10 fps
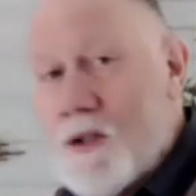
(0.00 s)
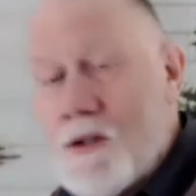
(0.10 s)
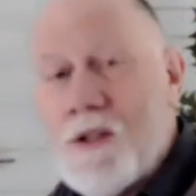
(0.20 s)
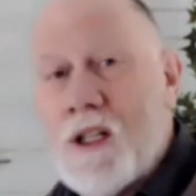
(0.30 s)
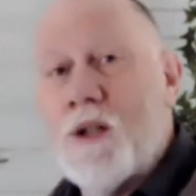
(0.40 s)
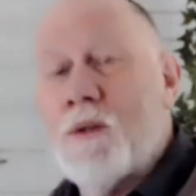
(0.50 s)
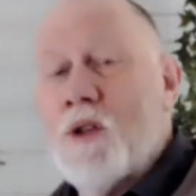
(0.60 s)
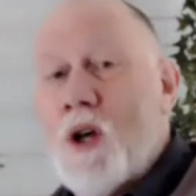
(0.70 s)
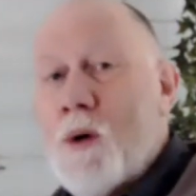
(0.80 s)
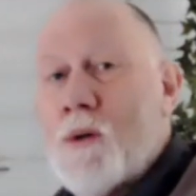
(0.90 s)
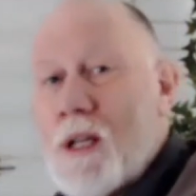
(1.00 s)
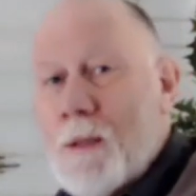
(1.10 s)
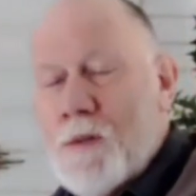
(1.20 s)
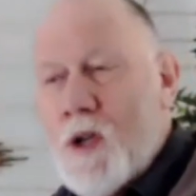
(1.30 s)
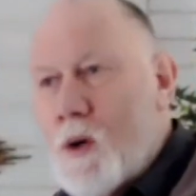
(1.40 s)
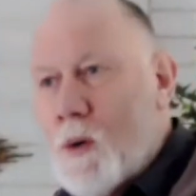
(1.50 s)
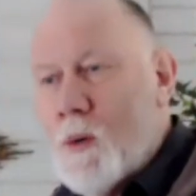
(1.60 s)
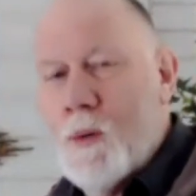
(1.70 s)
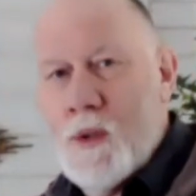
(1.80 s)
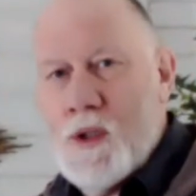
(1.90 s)
sure that you know them,
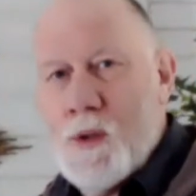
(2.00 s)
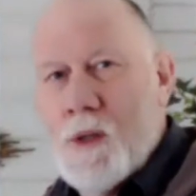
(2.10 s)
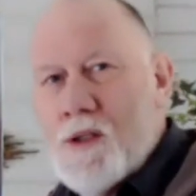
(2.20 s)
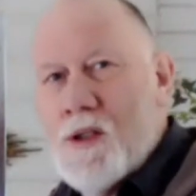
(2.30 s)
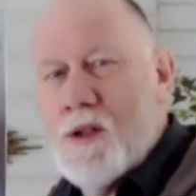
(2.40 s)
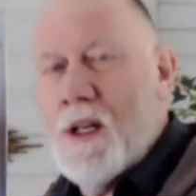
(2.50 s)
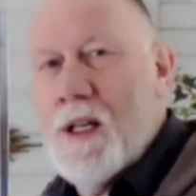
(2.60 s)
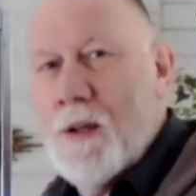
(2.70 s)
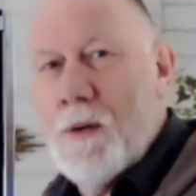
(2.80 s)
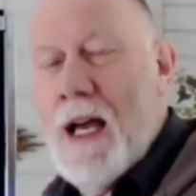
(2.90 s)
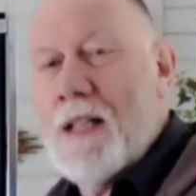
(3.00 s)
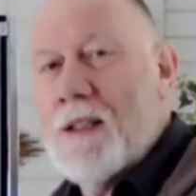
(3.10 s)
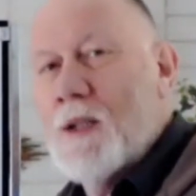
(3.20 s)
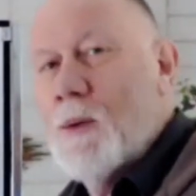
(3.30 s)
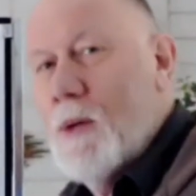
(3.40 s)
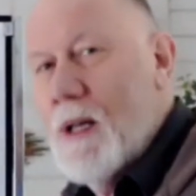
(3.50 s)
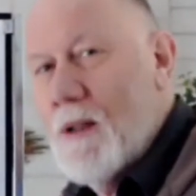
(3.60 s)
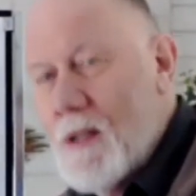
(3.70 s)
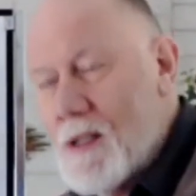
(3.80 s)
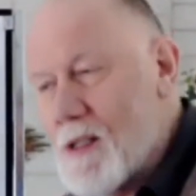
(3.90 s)
know which ones you're interacting
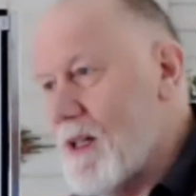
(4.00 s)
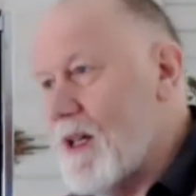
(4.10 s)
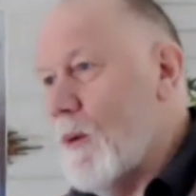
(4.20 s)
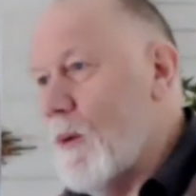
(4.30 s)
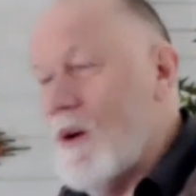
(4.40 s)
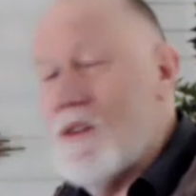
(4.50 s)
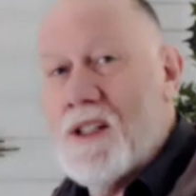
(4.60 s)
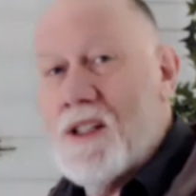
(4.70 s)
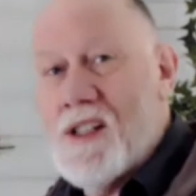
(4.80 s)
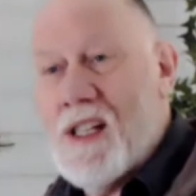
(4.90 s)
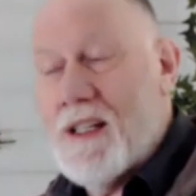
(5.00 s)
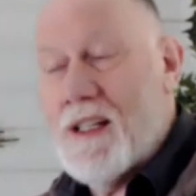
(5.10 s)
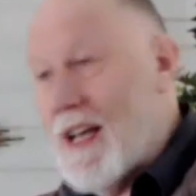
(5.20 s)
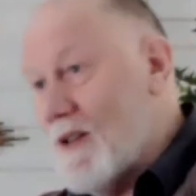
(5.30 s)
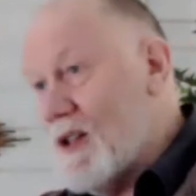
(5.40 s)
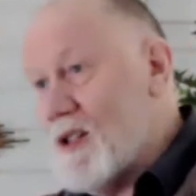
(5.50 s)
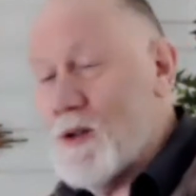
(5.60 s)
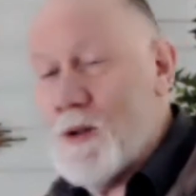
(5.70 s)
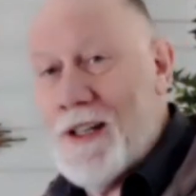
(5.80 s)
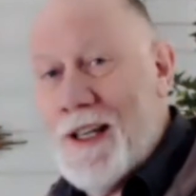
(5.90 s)
with. It's one thing to say, yeah, that's a
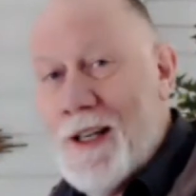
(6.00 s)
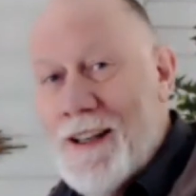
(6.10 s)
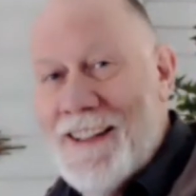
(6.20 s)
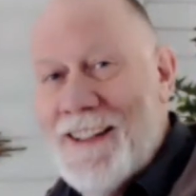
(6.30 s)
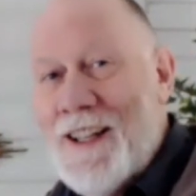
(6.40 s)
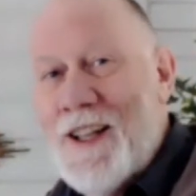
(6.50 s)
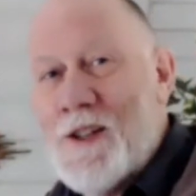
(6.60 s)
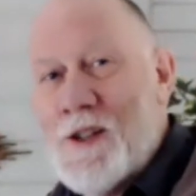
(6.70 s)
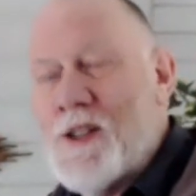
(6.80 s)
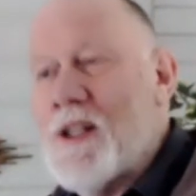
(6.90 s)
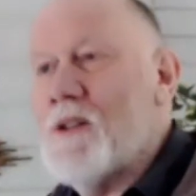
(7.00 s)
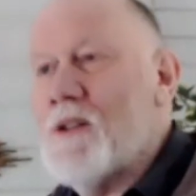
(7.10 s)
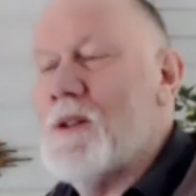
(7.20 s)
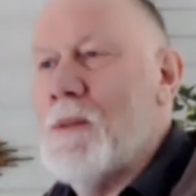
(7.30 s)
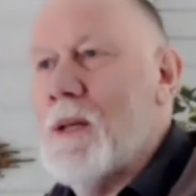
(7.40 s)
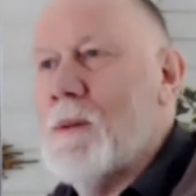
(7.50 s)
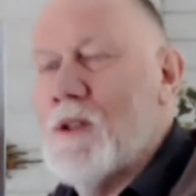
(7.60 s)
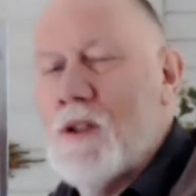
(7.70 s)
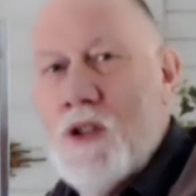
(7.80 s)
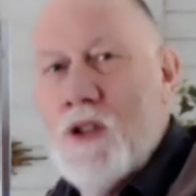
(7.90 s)
tree. There's another to be able
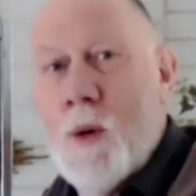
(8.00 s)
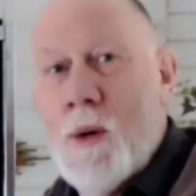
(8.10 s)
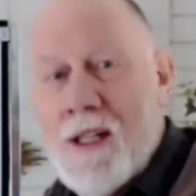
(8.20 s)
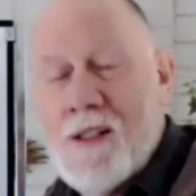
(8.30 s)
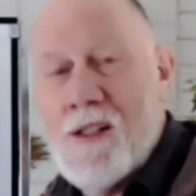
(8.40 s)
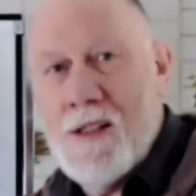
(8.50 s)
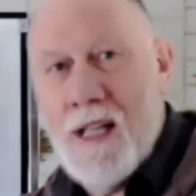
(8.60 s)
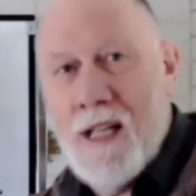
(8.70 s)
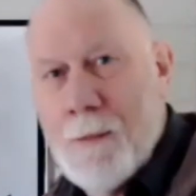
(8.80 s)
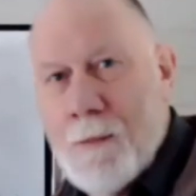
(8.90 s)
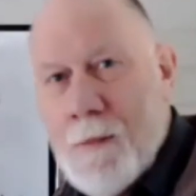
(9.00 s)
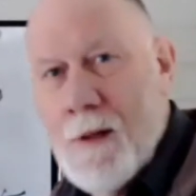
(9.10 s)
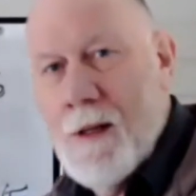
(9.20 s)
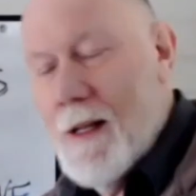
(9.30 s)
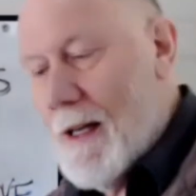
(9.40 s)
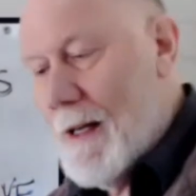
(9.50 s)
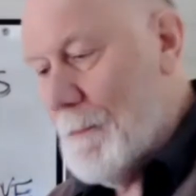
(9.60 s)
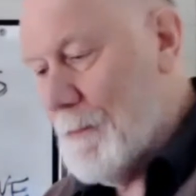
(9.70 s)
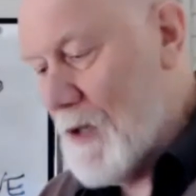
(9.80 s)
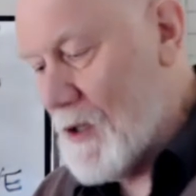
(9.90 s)
to know its name.
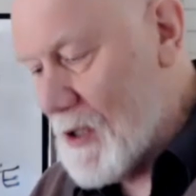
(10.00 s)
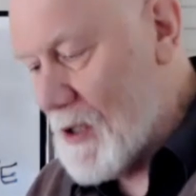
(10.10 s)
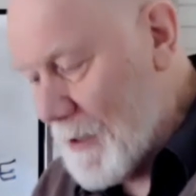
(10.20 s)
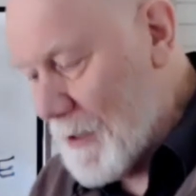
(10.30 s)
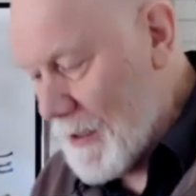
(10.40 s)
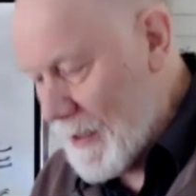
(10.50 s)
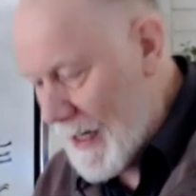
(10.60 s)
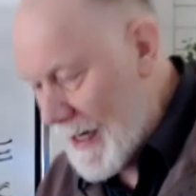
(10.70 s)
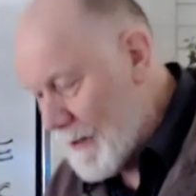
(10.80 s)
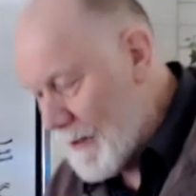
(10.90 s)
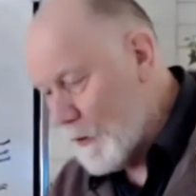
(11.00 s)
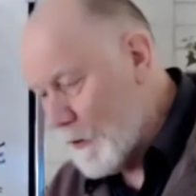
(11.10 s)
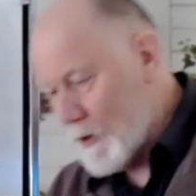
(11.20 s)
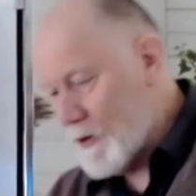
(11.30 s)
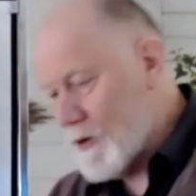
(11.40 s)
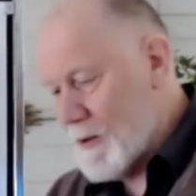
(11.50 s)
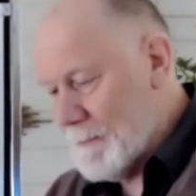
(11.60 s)
There's something I have learned